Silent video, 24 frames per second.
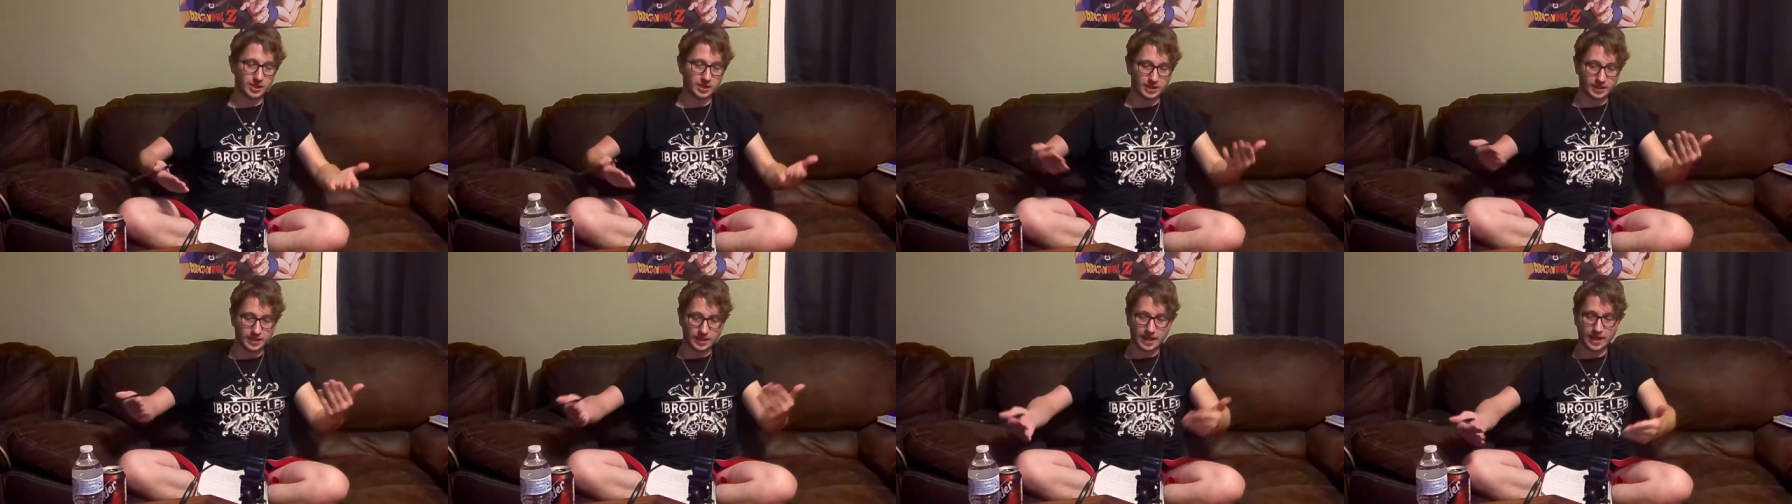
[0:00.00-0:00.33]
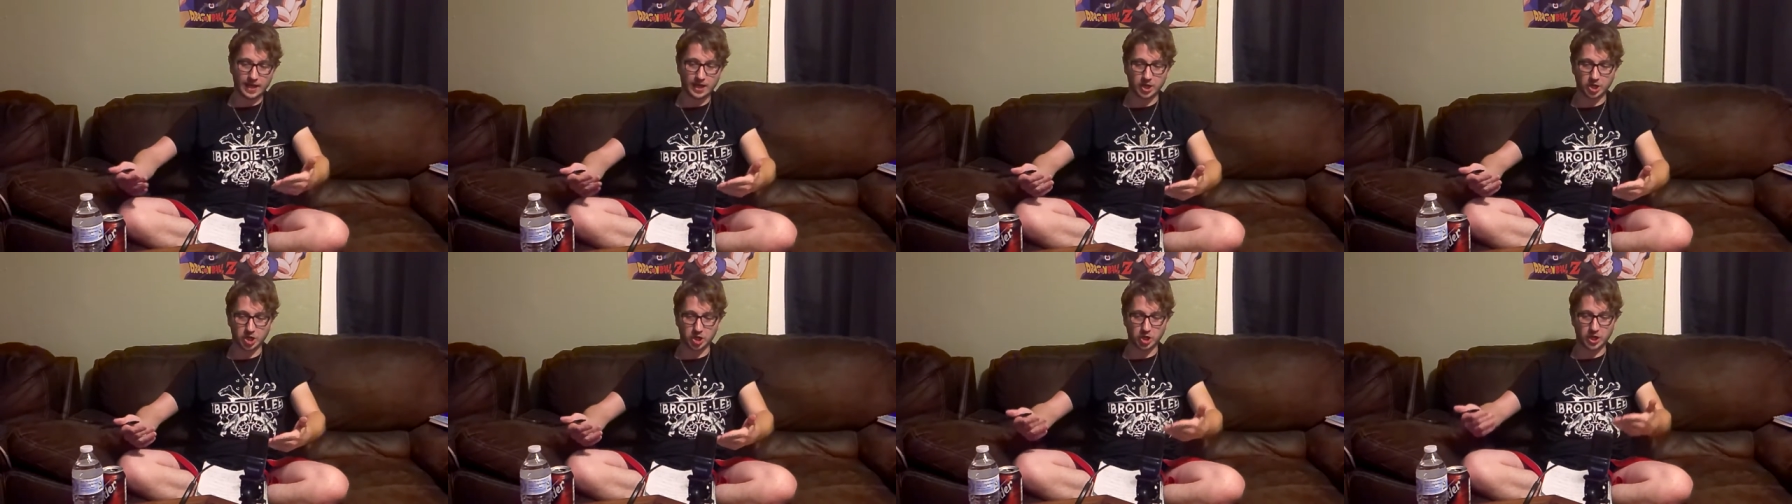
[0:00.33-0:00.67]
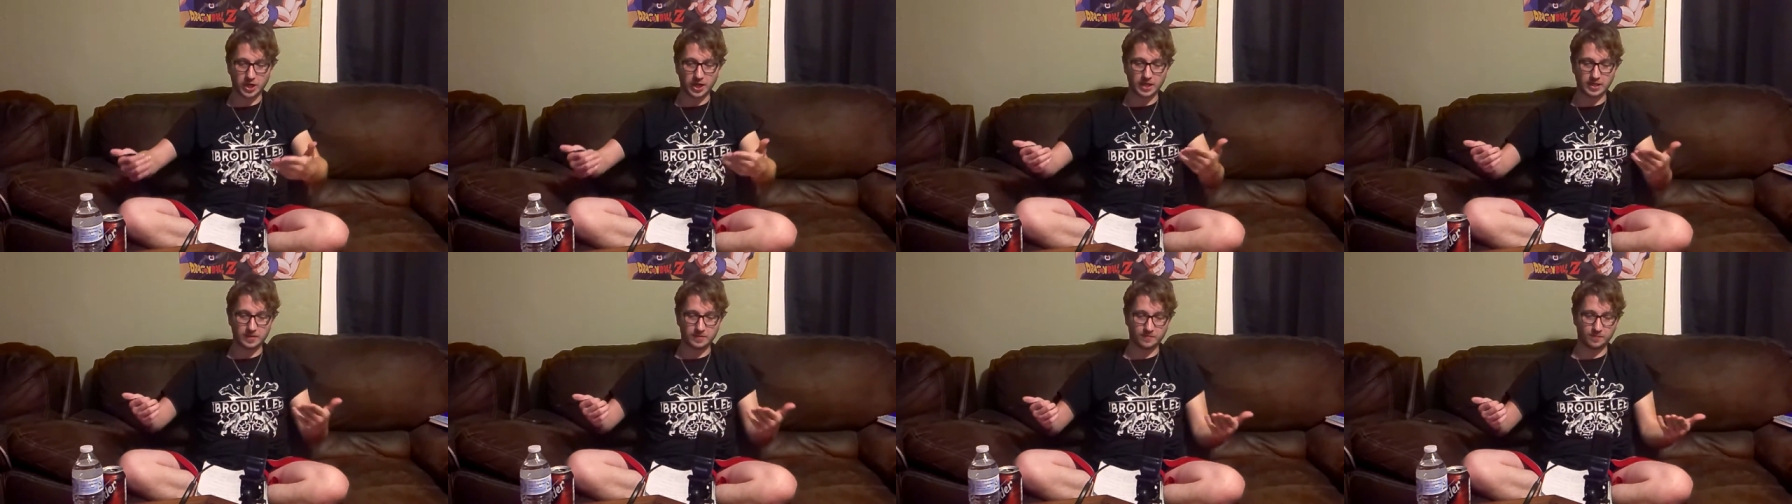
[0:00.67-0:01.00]
and the anger.
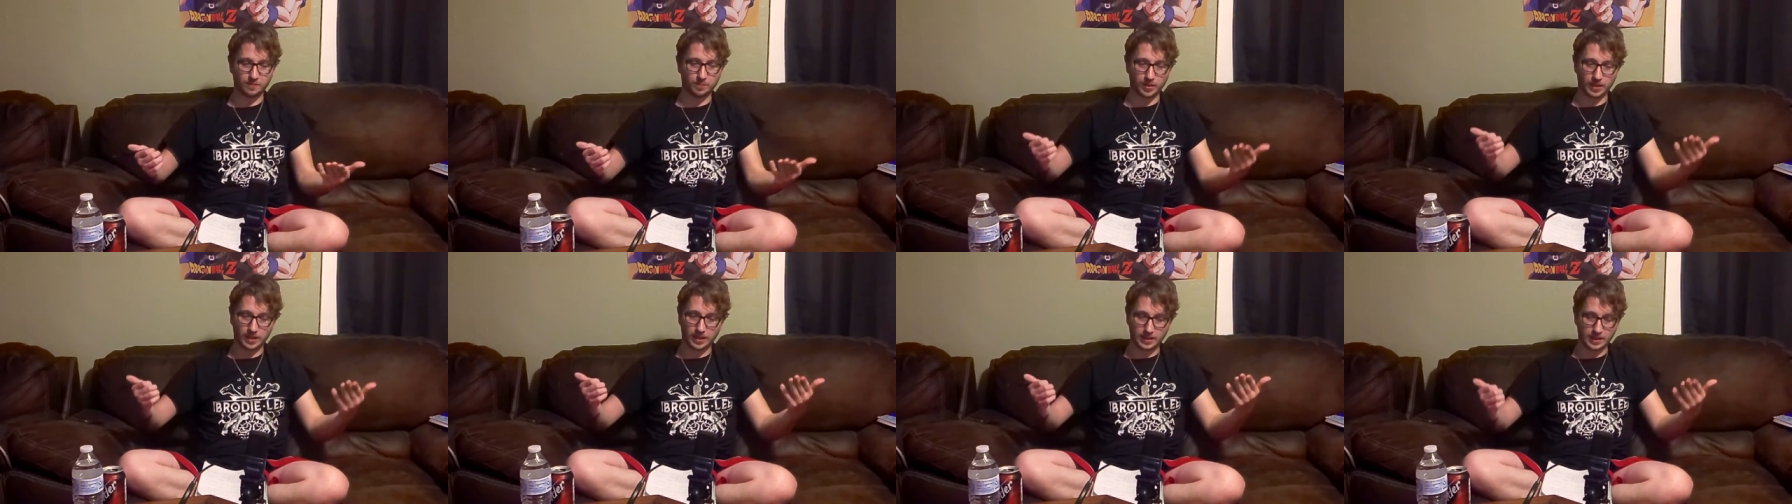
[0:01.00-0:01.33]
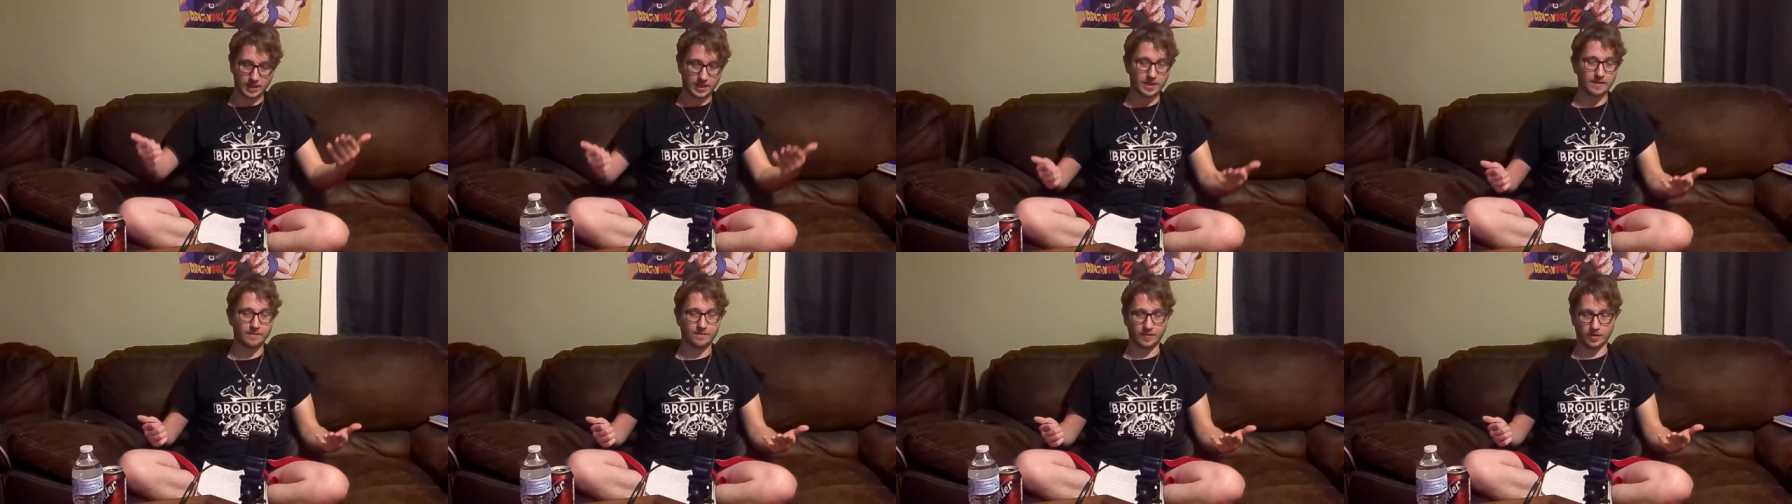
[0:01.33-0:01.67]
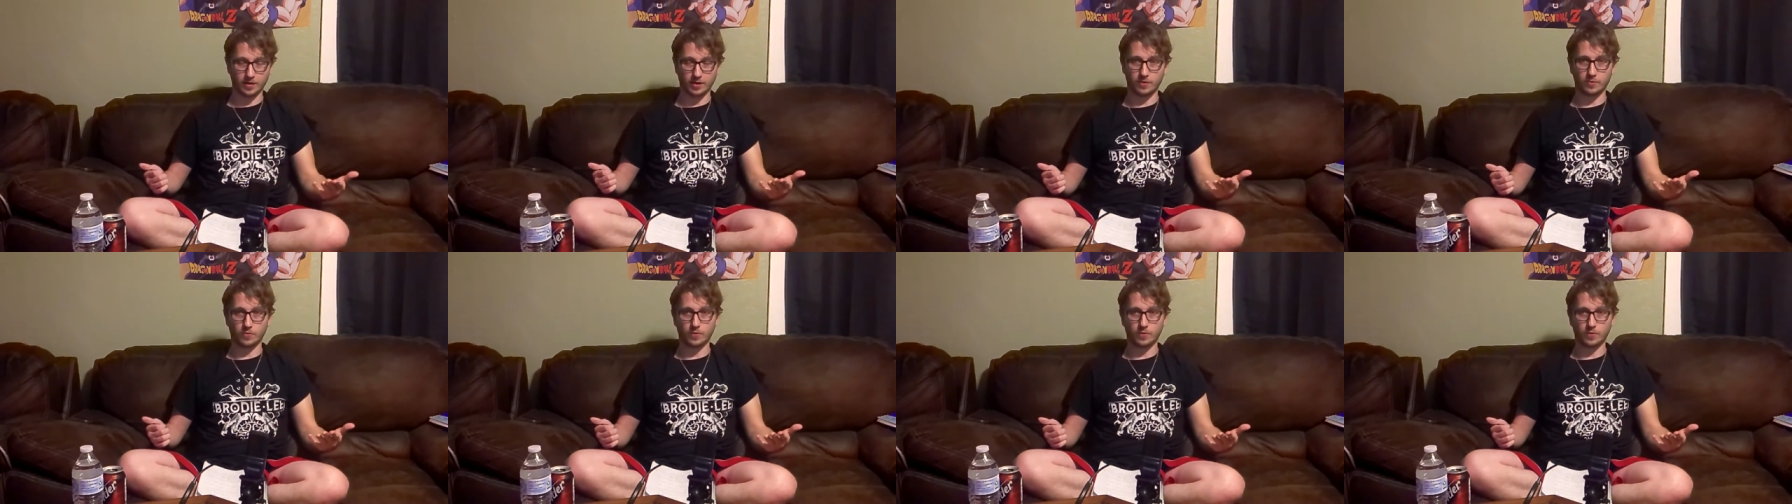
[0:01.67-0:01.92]
It blended in very